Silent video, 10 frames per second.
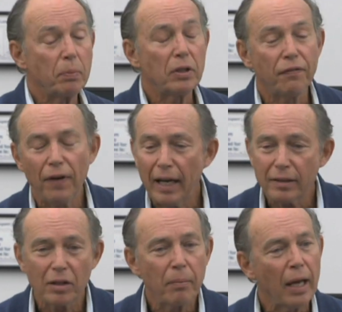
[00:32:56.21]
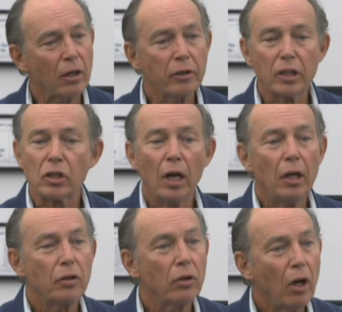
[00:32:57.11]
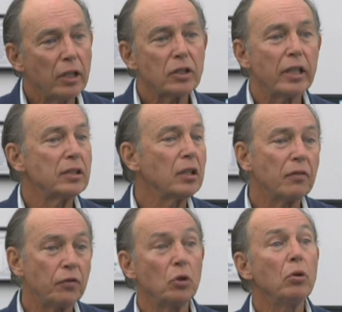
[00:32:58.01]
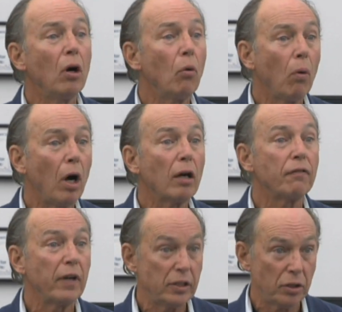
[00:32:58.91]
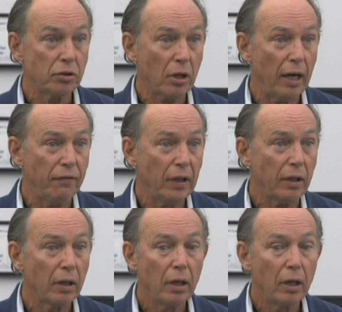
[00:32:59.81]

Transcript: But the fact of the matter is, the law says that if you don't walk facing traffic,